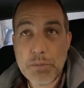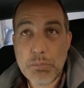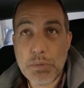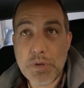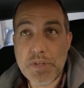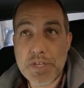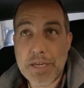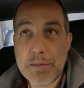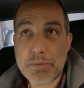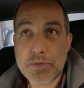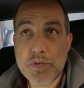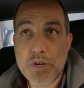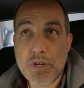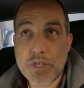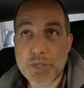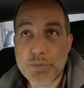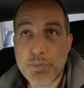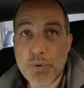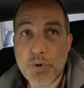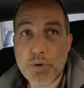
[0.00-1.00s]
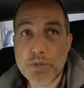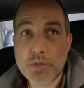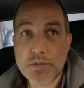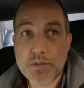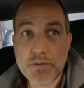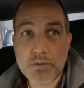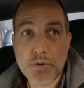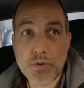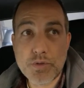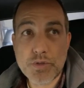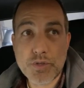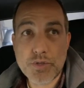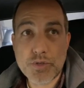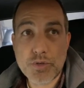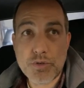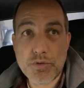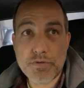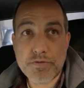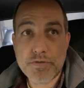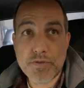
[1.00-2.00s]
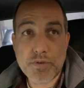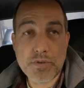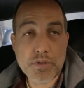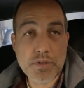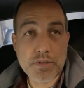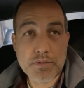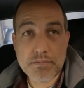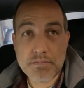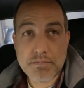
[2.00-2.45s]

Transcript: but the M-Tron sports cruise control for